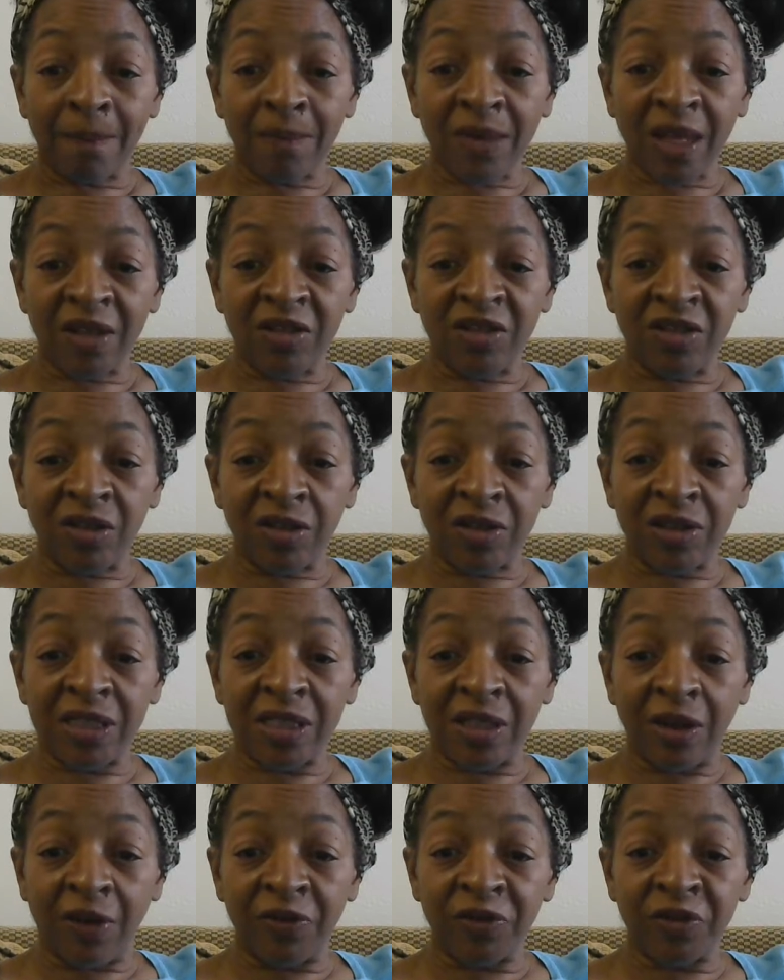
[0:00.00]
These are
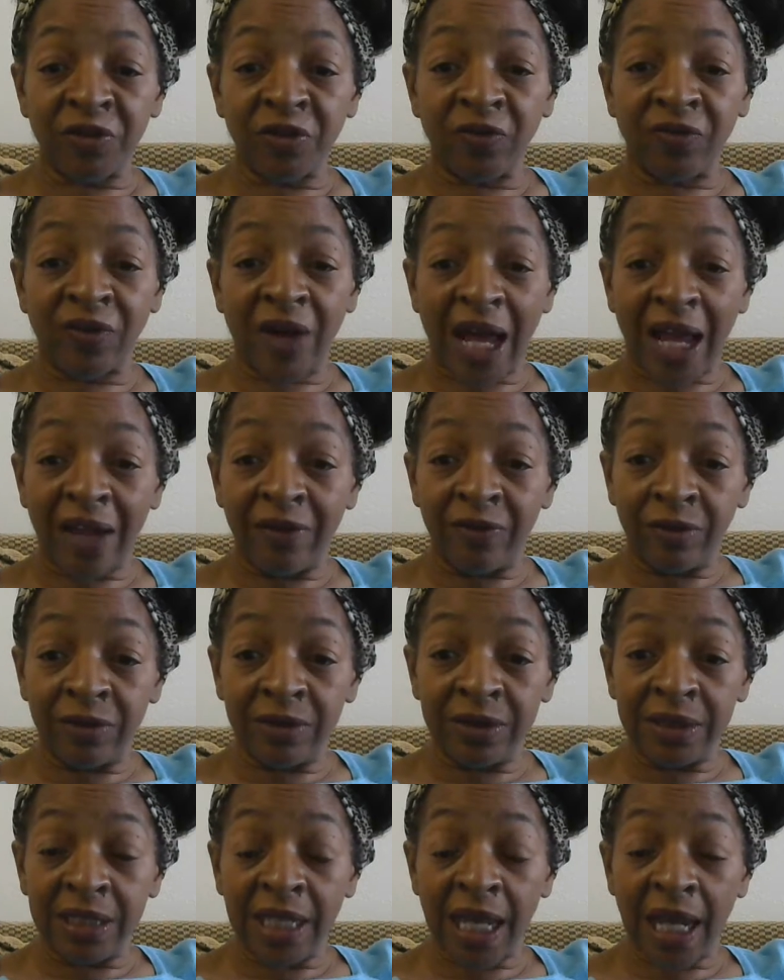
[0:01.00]

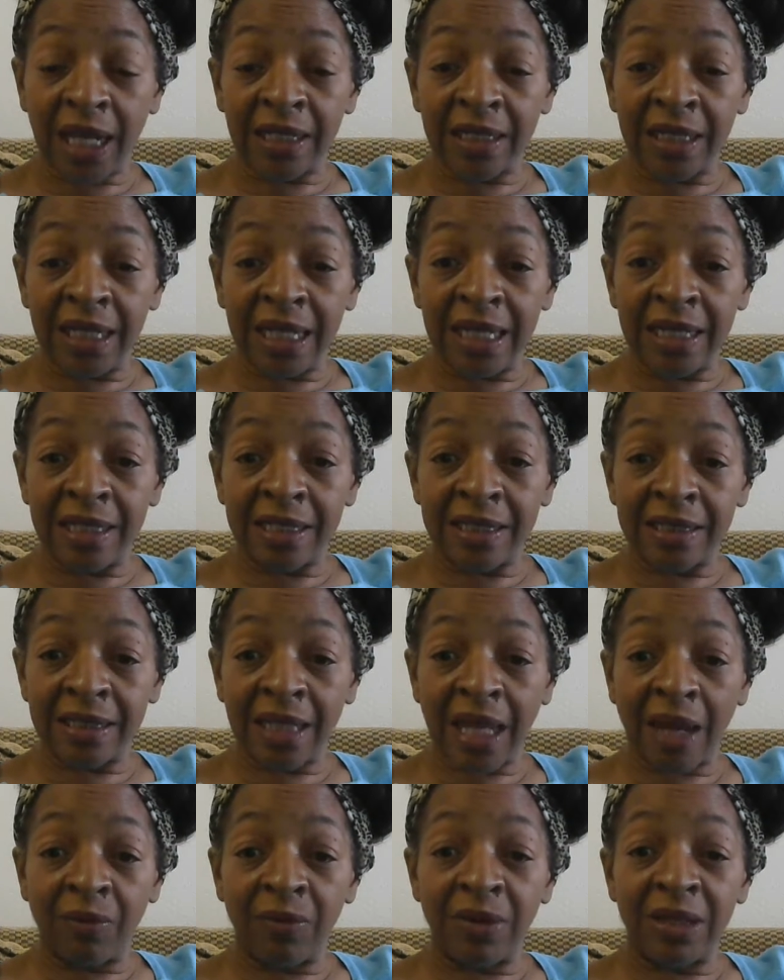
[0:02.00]
self-survival techniques
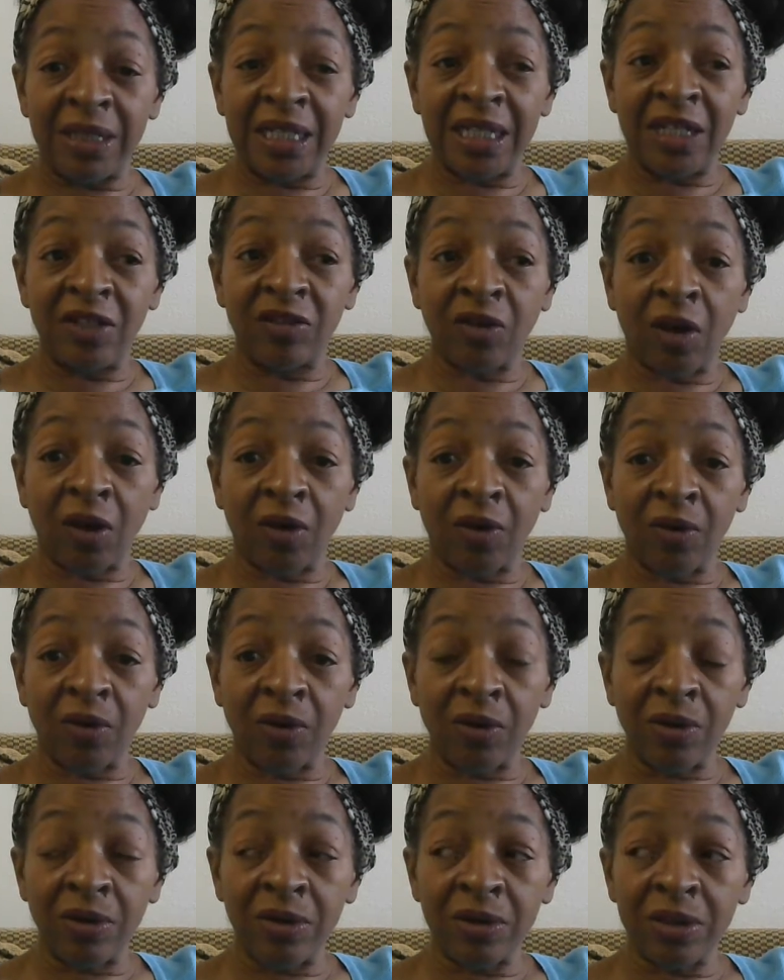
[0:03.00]
that we teach our
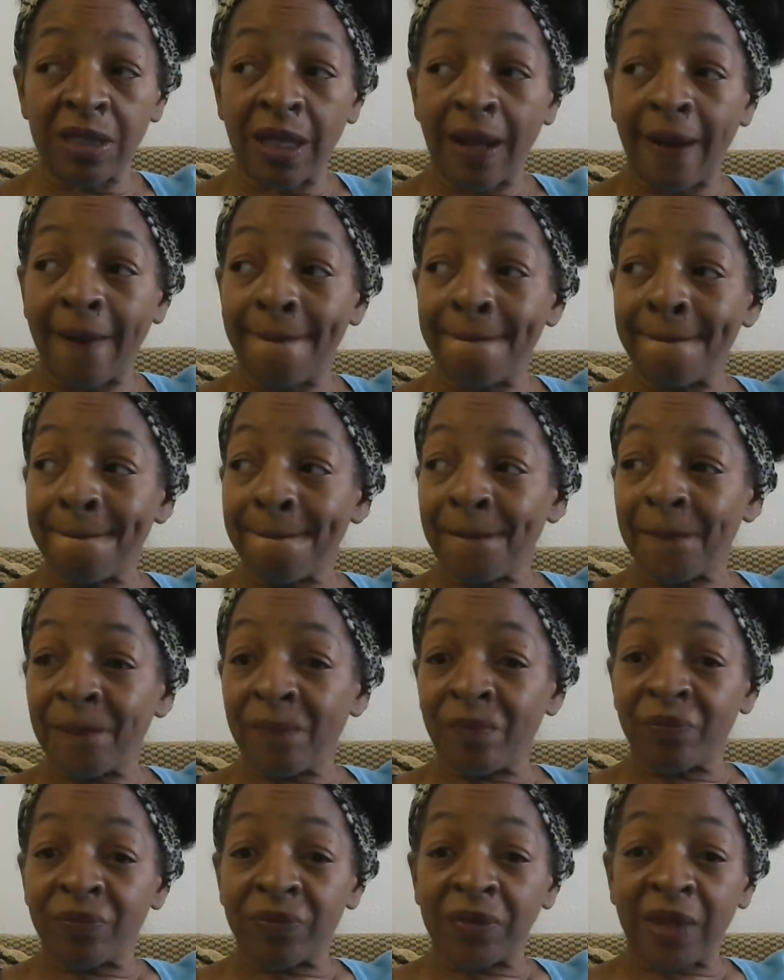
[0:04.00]
girls,
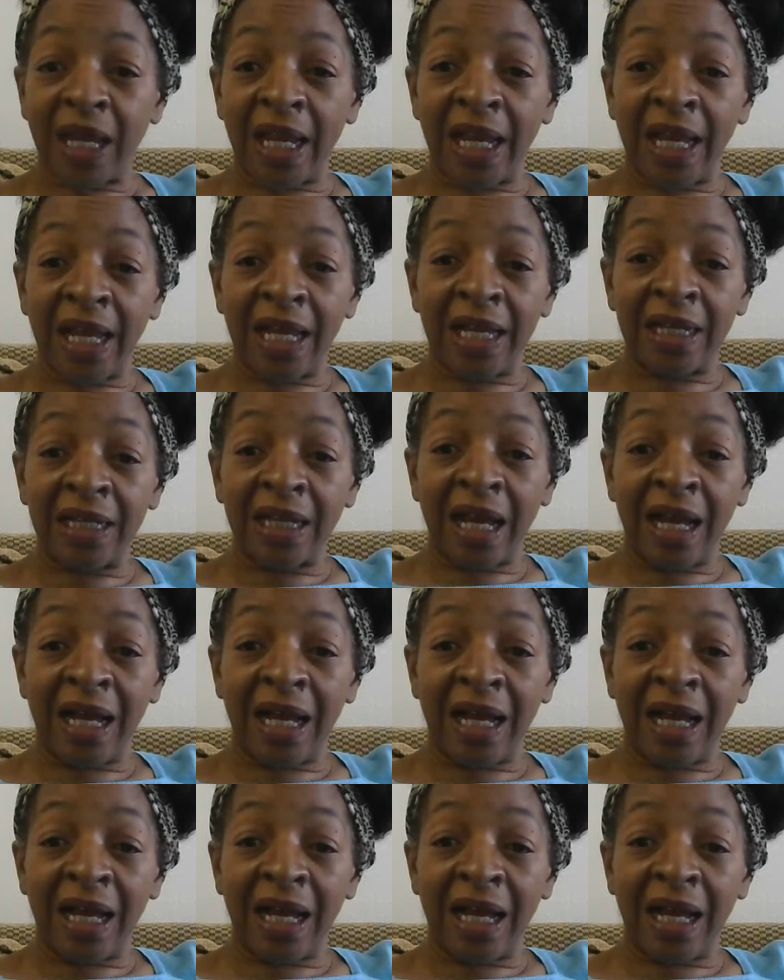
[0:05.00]
and